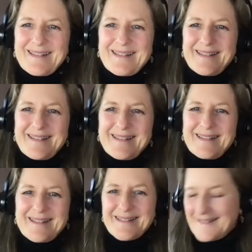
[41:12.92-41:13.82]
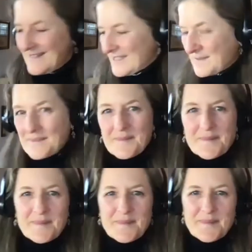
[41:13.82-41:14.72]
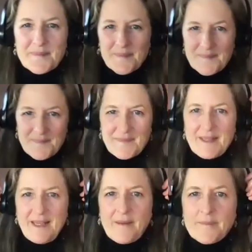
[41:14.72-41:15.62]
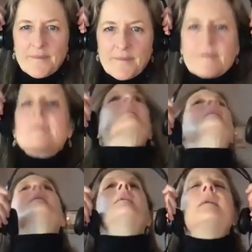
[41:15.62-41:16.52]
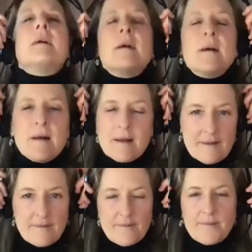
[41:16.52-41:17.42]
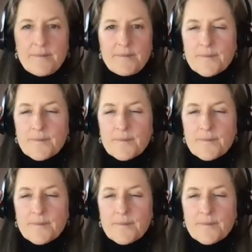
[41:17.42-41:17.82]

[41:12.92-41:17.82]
Lionel Kurt has a question that he would like to ask you. Lionel, are you there?